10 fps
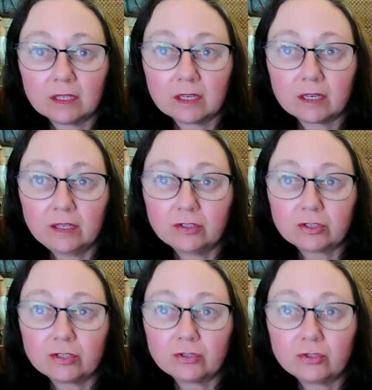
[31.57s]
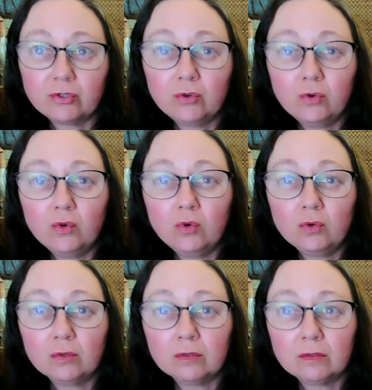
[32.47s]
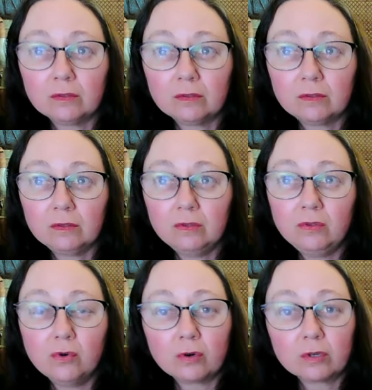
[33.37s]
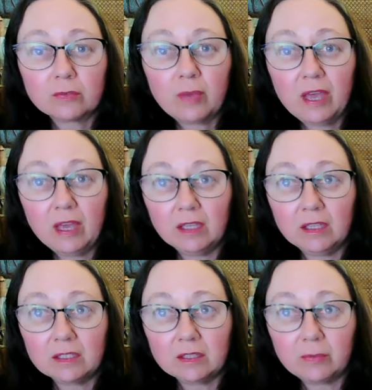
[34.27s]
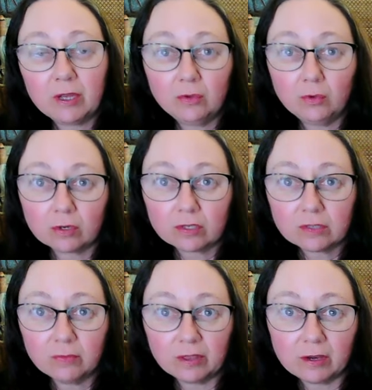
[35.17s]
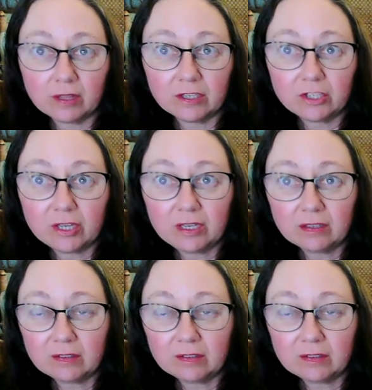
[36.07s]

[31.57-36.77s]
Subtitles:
creatures to Norse paganism and Norse mythology.